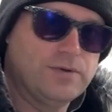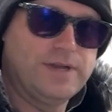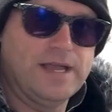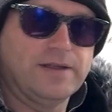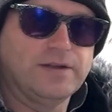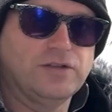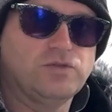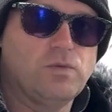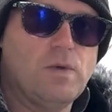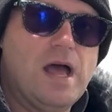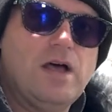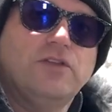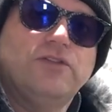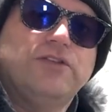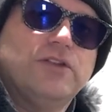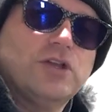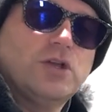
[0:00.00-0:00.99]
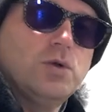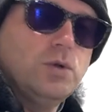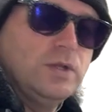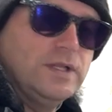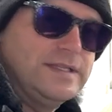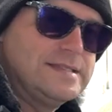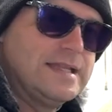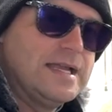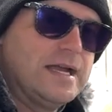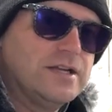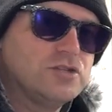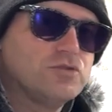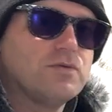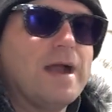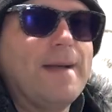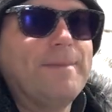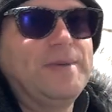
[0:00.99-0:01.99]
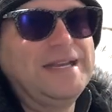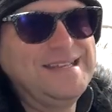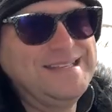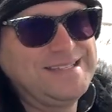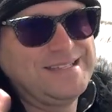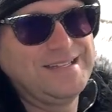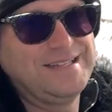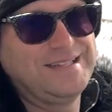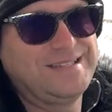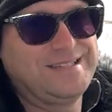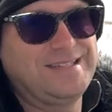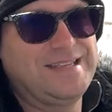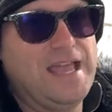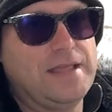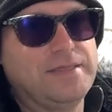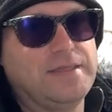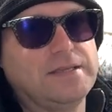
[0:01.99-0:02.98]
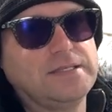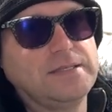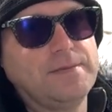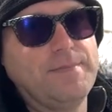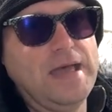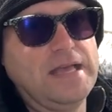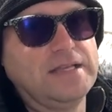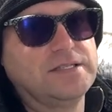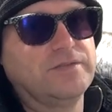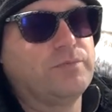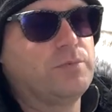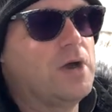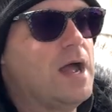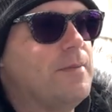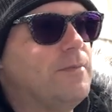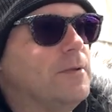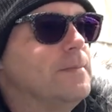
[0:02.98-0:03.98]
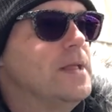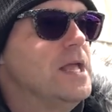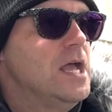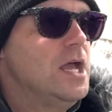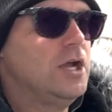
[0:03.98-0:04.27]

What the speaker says: down as well, so the cooling's not as rapid. It's the descent that's the massive problem.